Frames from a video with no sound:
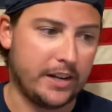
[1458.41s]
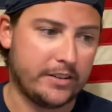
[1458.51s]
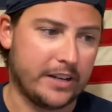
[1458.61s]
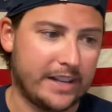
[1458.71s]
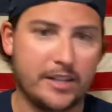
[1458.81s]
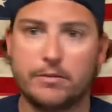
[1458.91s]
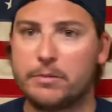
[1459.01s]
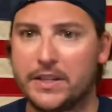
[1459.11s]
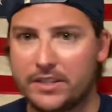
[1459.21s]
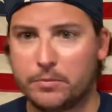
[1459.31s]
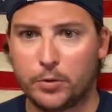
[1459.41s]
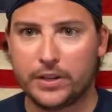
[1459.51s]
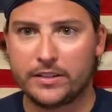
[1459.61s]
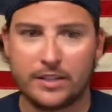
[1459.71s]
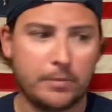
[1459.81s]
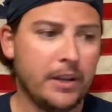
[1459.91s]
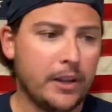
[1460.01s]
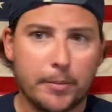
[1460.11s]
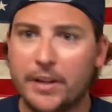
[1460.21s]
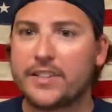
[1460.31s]
So I got them as my disappointing team. I'm
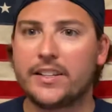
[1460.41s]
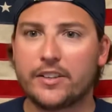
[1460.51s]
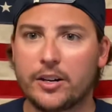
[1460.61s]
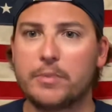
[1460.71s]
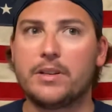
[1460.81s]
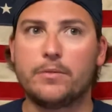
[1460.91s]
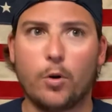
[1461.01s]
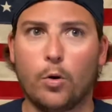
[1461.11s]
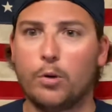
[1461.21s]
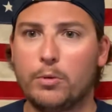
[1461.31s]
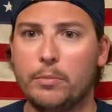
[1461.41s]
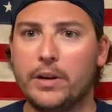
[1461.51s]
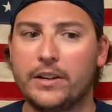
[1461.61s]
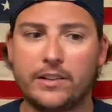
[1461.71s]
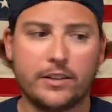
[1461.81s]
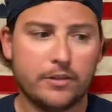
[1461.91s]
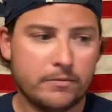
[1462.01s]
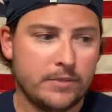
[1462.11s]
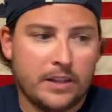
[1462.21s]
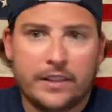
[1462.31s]
not saying they're going to be horrible, but,
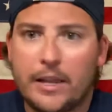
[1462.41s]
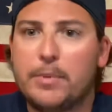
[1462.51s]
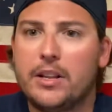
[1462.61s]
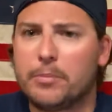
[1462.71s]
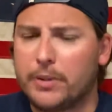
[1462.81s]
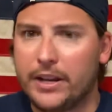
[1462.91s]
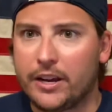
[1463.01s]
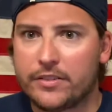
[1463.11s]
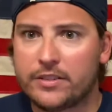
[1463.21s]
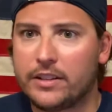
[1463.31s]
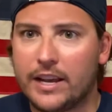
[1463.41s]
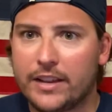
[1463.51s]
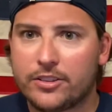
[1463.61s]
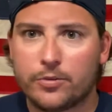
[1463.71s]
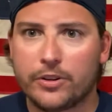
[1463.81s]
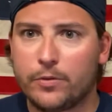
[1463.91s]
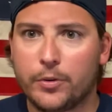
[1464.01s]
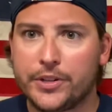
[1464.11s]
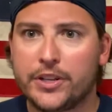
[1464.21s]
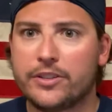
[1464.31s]
they've been in the playoffs the last 3 or 4
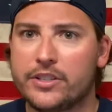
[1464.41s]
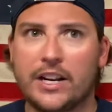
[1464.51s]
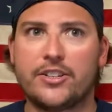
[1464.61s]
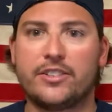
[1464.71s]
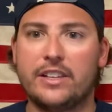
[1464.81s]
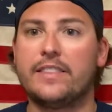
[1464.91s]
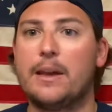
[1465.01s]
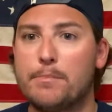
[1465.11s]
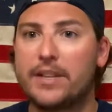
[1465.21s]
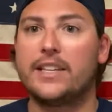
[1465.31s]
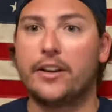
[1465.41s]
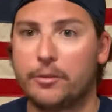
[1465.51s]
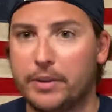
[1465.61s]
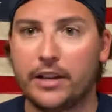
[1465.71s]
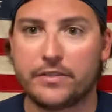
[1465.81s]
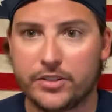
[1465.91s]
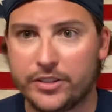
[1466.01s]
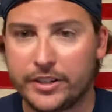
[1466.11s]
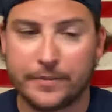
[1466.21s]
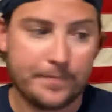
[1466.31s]
years, and I just think they miss out on the playoffs this year.